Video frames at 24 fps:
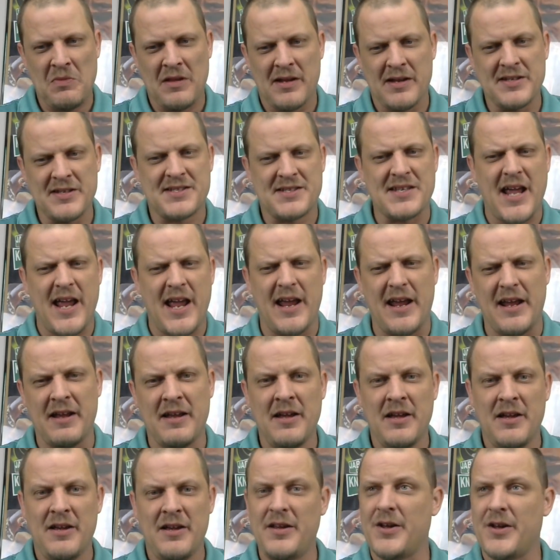Is saying,
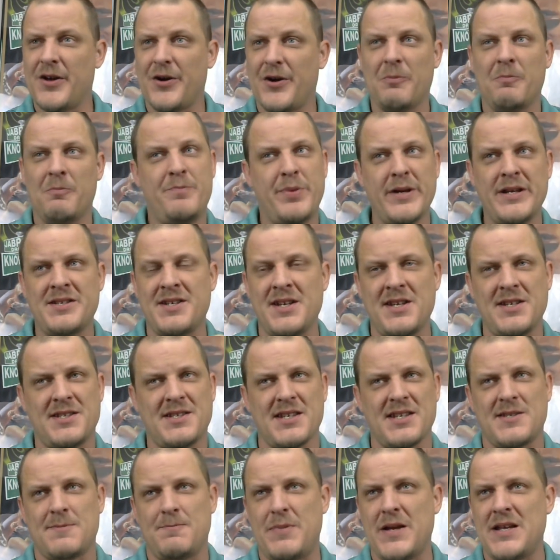you know, business
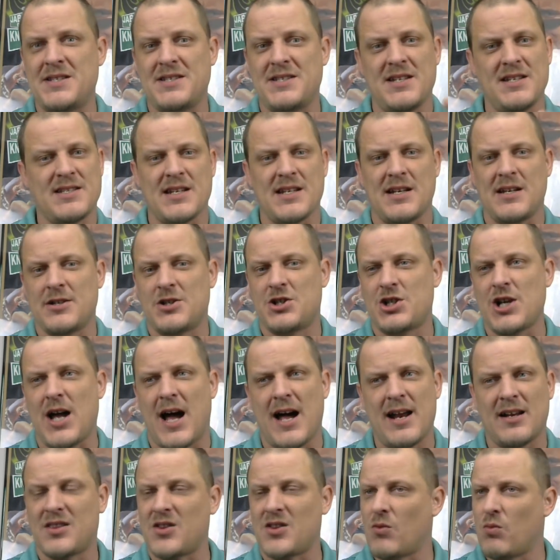is business and a
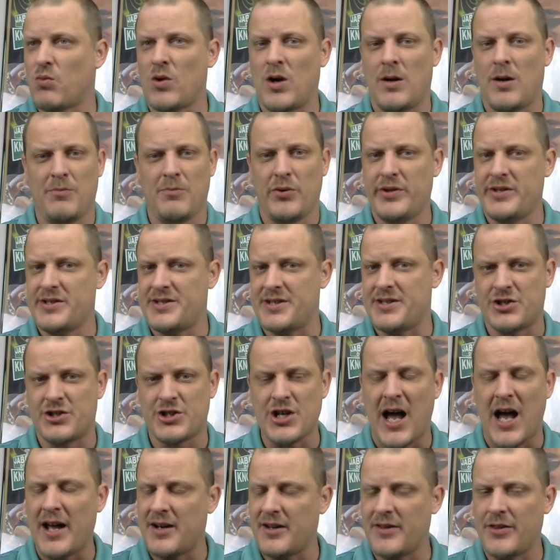shot at the rumble is a
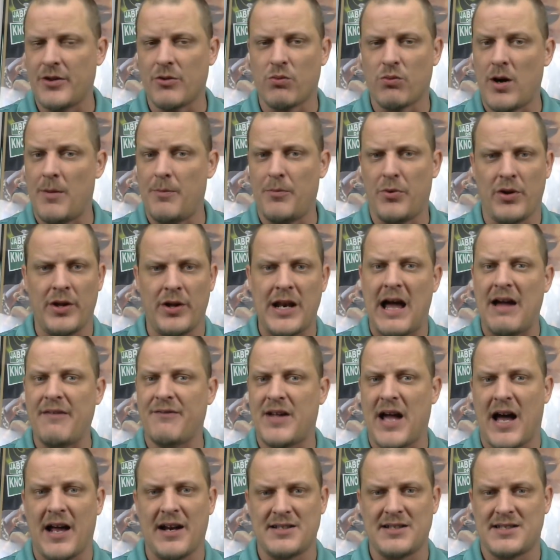shot in the rumble and I've
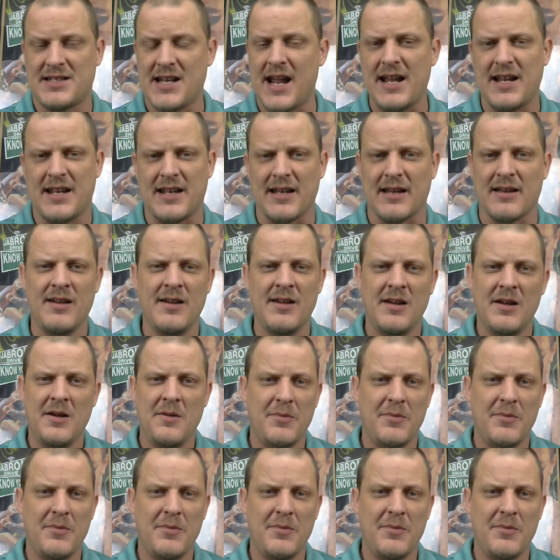got to take it.